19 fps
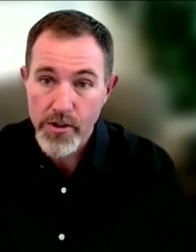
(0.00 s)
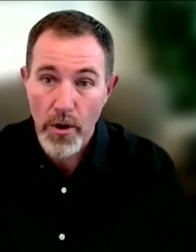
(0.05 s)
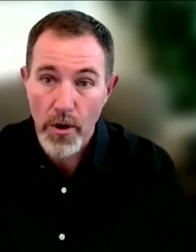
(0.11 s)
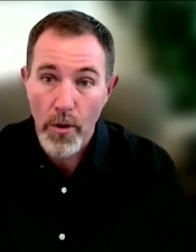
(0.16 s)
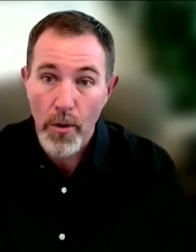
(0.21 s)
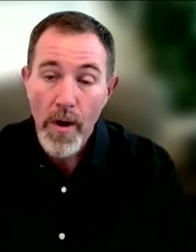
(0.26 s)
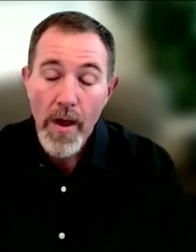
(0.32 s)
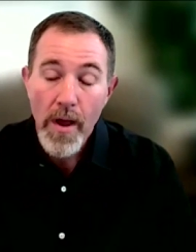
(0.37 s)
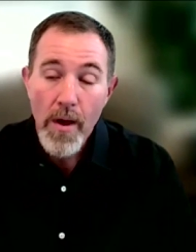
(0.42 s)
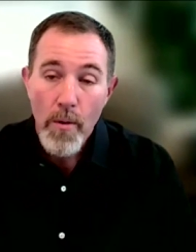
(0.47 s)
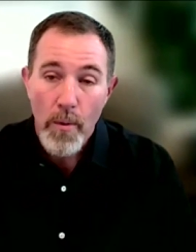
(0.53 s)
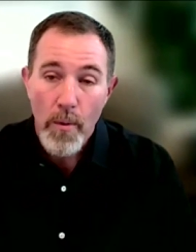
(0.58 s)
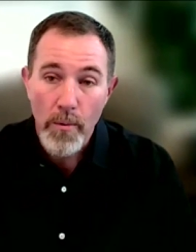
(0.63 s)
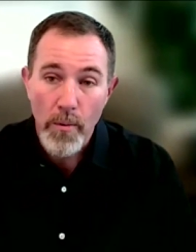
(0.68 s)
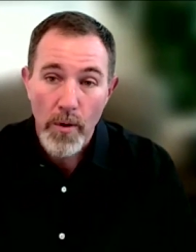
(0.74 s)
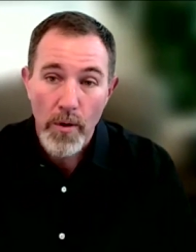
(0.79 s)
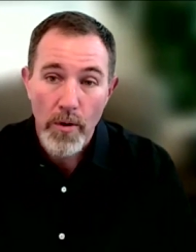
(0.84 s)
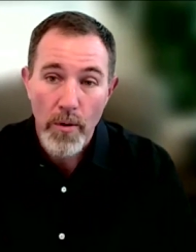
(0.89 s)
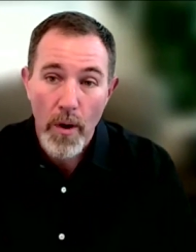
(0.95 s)
So,
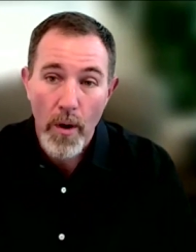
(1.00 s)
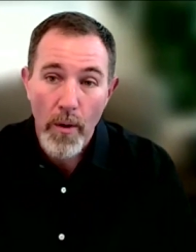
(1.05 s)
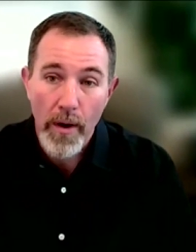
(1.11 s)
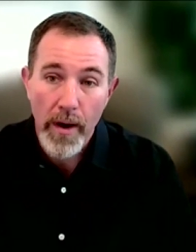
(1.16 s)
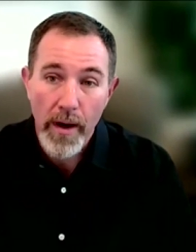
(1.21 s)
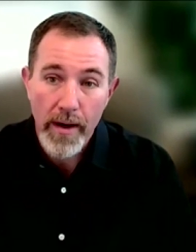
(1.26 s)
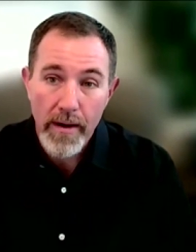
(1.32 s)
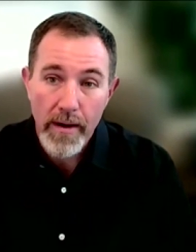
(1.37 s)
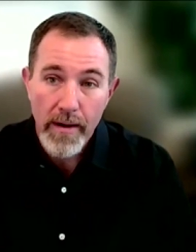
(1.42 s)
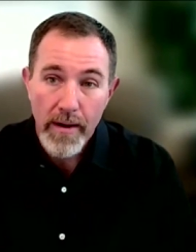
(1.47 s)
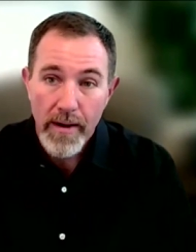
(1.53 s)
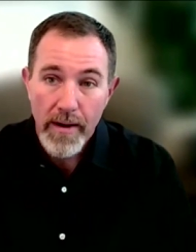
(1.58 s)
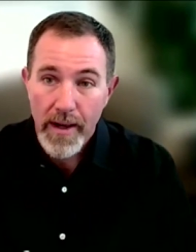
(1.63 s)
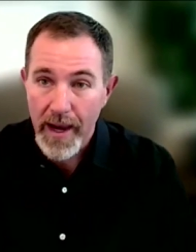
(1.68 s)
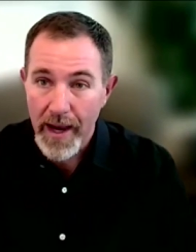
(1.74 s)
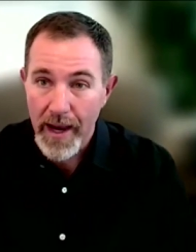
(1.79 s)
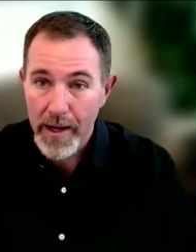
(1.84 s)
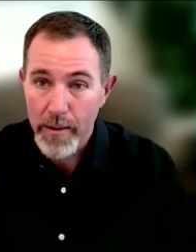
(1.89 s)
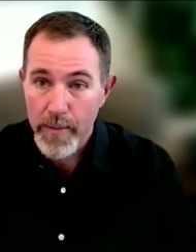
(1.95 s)
when we're growing
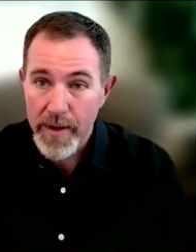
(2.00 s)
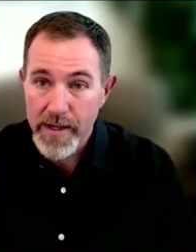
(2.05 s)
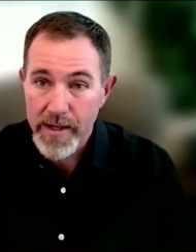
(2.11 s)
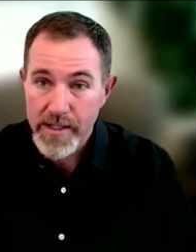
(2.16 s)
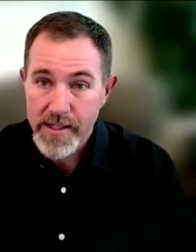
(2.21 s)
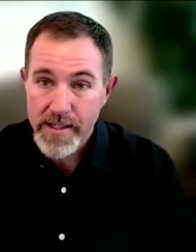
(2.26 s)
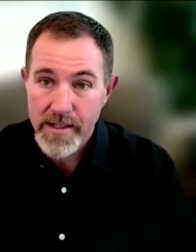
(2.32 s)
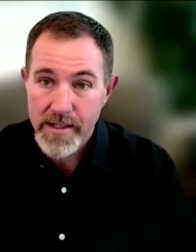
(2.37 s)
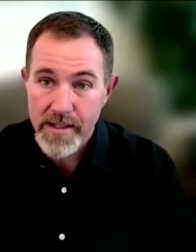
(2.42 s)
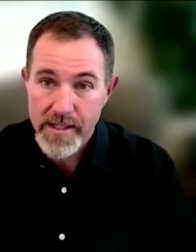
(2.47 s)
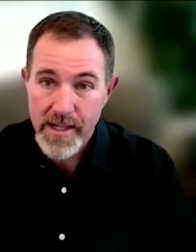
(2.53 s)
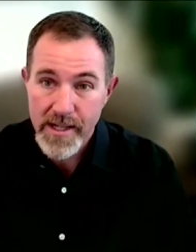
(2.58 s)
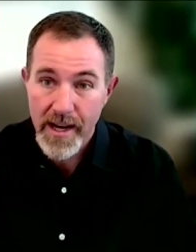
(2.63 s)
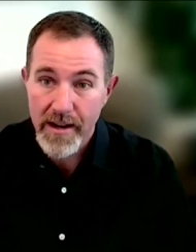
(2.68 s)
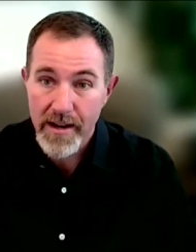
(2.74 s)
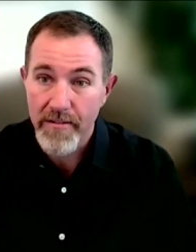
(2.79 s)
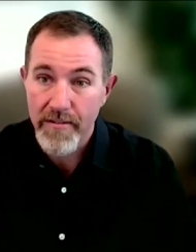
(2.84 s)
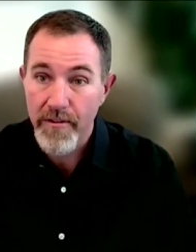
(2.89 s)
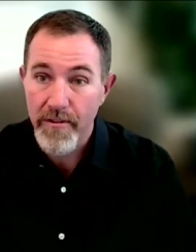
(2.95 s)
cannabis,
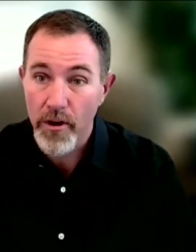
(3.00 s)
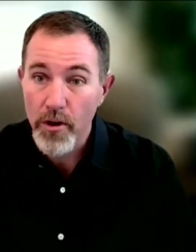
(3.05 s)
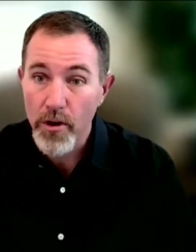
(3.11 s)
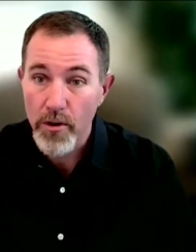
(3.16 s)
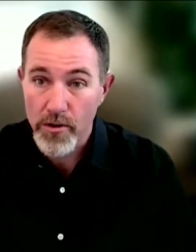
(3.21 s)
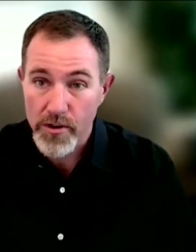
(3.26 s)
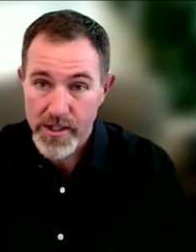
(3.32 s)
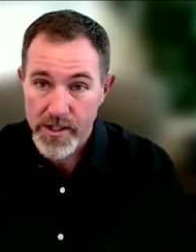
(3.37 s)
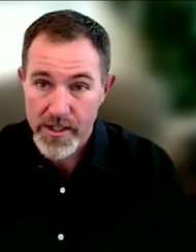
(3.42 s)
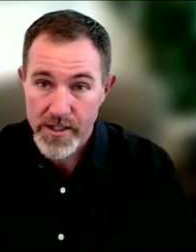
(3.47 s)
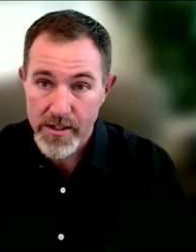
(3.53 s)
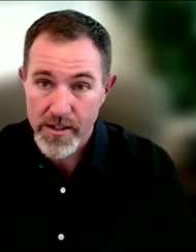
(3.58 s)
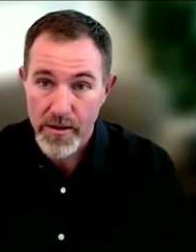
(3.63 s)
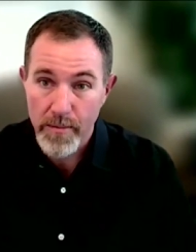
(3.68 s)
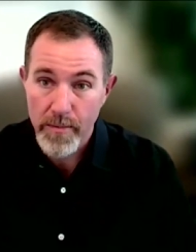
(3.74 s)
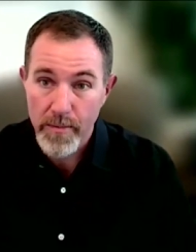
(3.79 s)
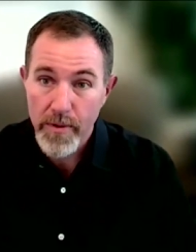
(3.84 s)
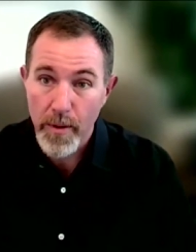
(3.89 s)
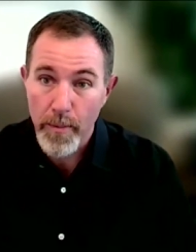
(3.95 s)
say in a vertical
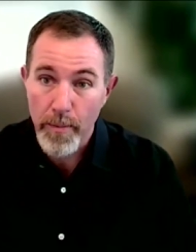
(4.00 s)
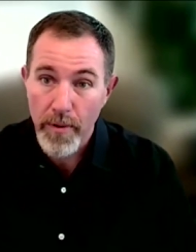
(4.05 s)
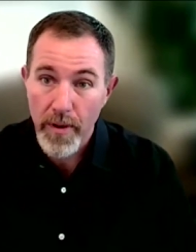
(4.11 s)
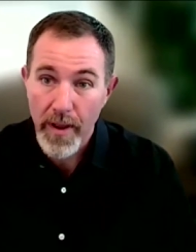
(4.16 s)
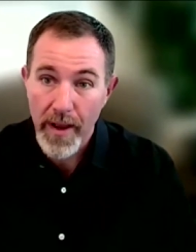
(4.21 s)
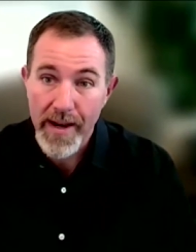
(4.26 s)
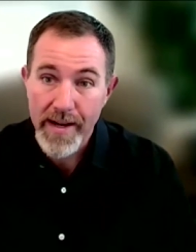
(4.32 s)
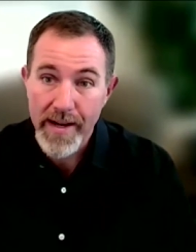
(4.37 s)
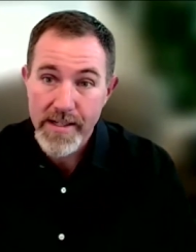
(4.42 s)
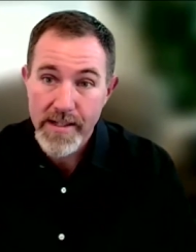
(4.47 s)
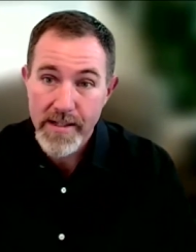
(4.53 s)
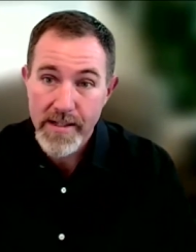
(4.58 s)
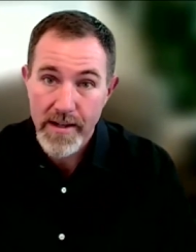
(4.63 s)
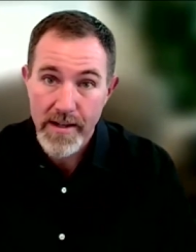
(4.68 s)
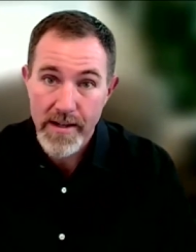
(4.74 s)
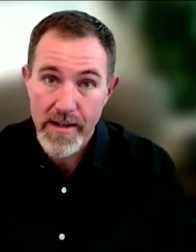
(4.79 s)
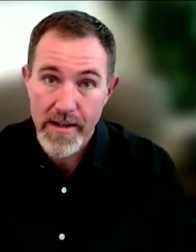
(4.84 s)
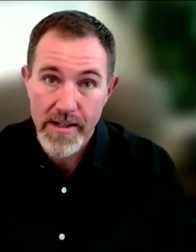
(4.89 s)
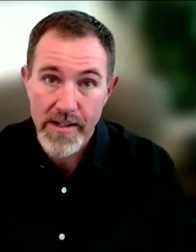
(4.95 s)
system, the plant uh,
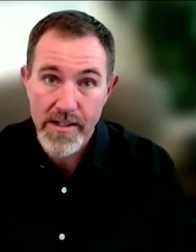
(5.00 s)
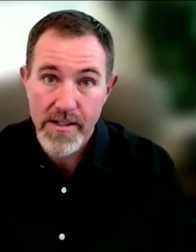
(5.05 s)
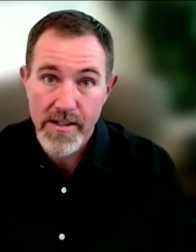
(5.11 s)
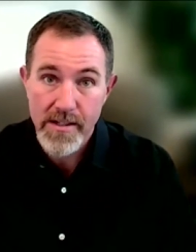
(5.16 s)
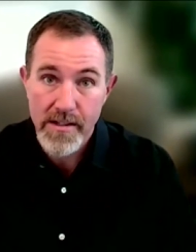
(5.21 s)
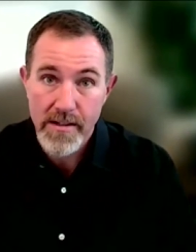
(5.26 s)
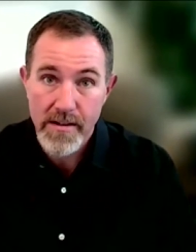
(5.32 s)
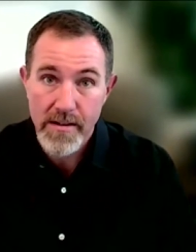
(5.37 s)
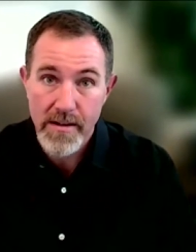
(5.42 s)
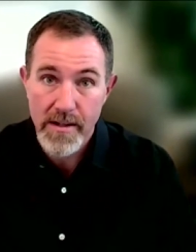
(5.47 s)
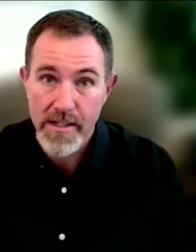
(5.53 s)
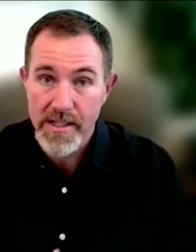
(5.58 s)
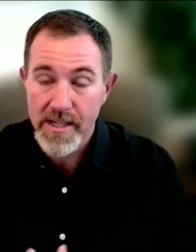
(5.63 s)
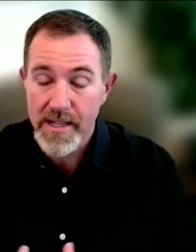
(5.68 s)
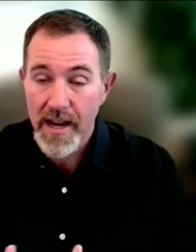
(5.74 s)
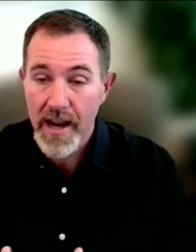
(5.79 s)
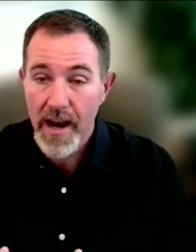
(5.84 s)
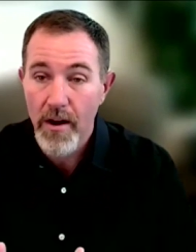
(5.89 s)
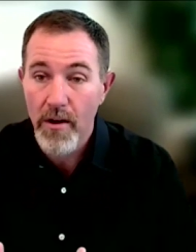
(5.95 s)
is is
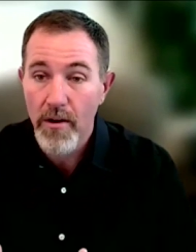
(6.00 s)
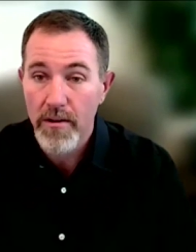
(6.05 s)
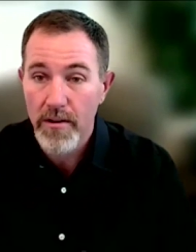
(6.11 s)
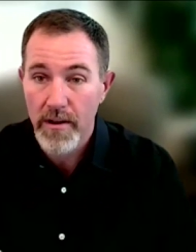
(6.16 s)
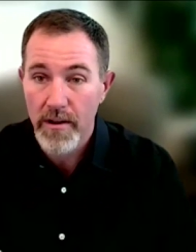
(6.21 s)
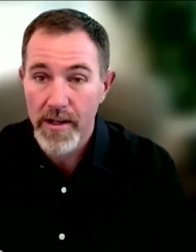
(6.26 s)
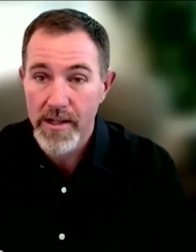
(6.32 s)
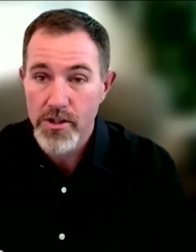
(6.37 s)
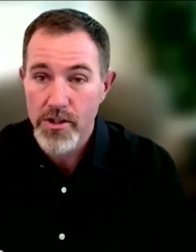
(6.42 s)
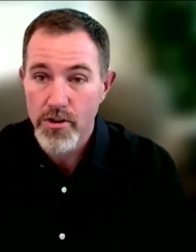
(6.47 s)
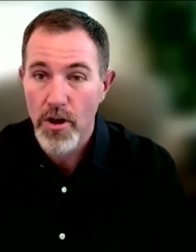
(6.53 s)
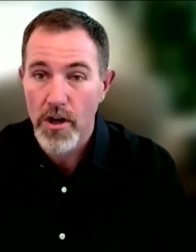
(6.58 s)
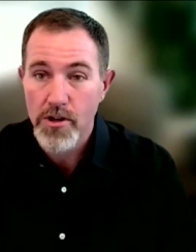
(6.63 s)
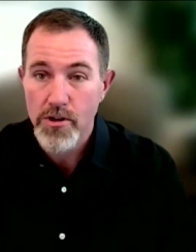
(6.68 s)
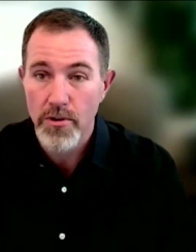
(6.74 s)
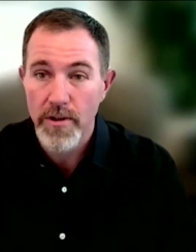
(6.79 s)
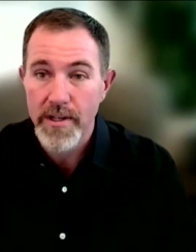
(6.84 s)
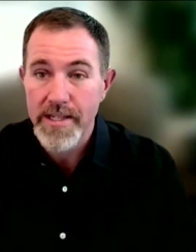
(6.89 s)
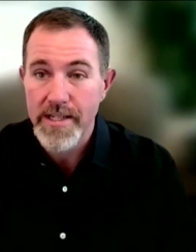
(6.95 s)
inherently
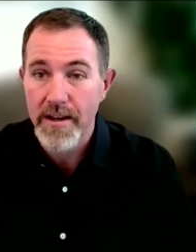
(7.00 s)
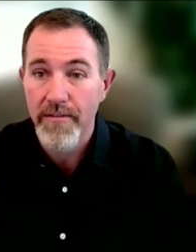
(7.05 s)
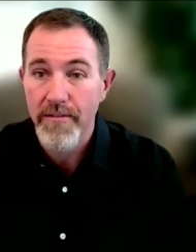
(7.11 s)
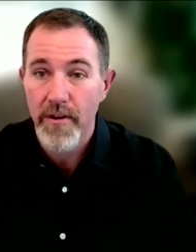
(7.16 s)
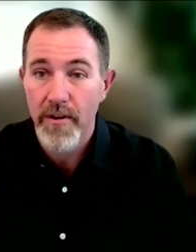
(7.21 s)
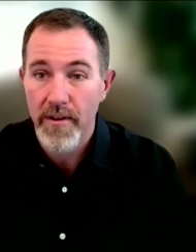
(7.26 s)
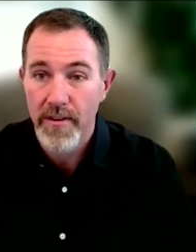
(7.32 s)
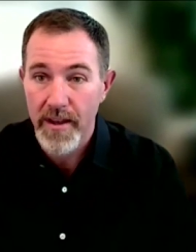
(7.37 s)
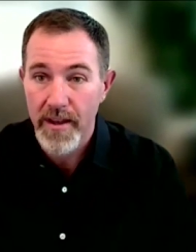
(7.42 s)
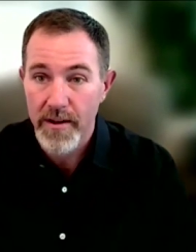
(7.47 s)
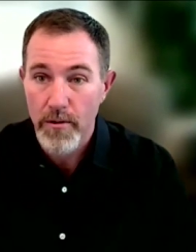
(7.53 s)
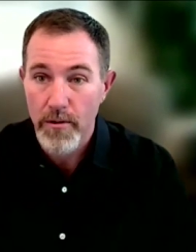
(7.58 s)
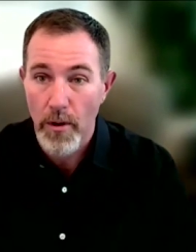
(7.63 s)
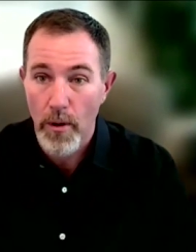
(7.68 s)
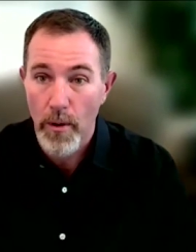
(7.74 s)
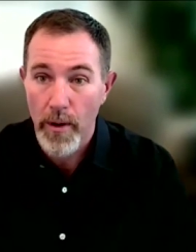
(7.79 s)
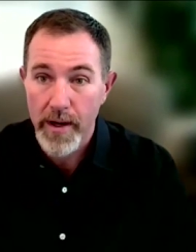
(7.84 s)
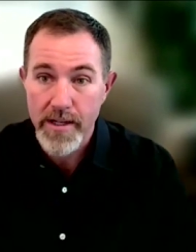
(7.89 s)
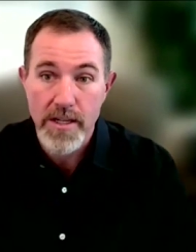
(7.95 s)
structurally different than
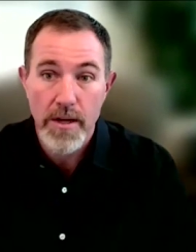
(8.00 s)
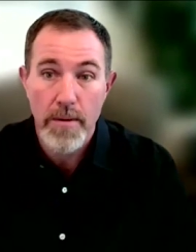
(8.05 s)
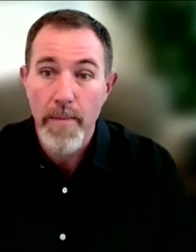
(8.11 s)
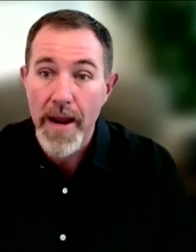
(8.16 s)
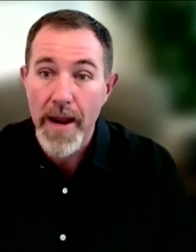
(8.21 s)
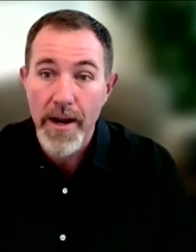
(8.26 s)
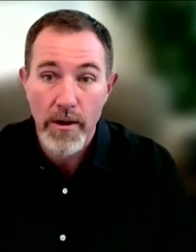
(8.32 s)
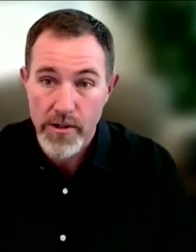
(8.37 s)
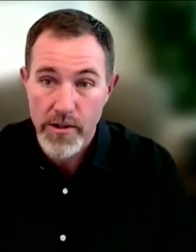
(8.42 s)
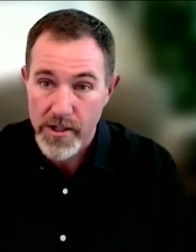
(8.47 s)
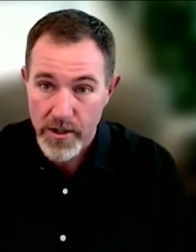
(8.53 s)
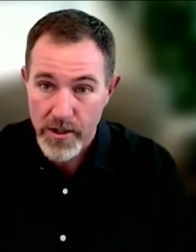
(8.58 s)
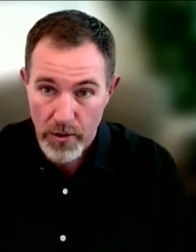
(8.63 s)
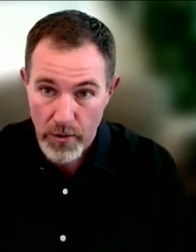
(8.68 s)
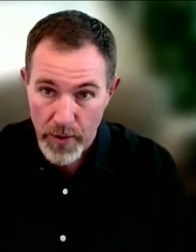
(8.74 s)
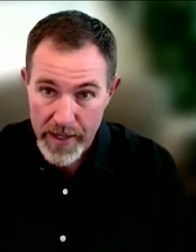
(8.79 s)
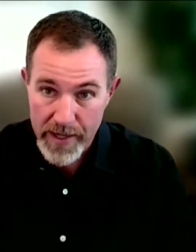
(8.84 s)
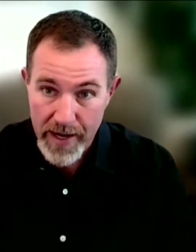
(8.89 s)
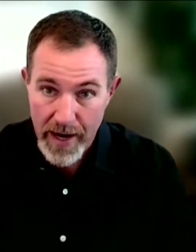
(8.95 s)
growing tomatoes in a
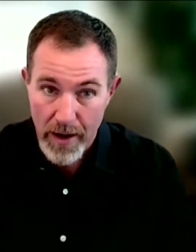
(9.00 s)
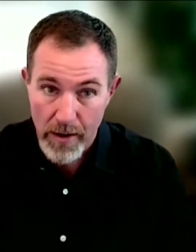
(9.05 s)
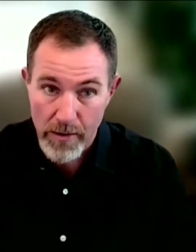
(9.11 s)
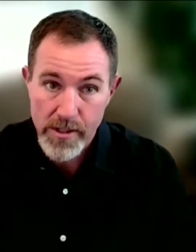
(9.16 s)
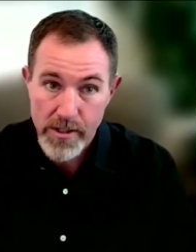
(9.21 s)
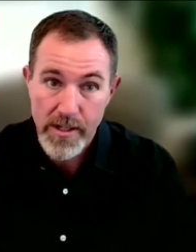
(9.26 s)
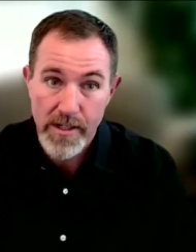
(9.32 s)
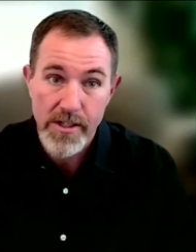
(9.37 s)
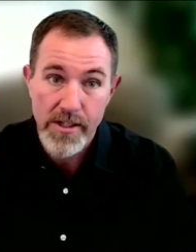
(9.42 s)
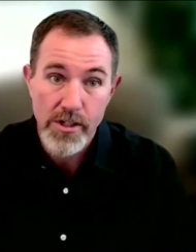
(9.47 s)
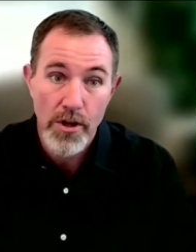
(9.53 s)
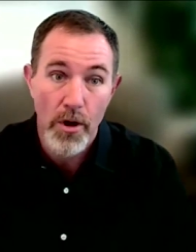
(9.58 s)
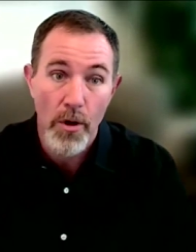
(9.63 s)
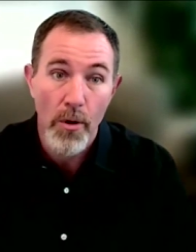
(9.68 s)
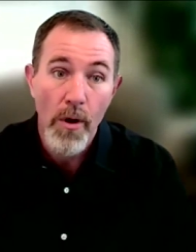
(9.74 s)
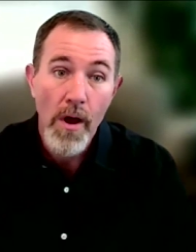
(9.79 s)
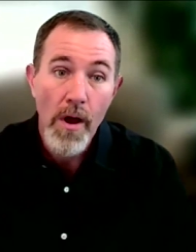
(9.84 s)
greenhouse. And so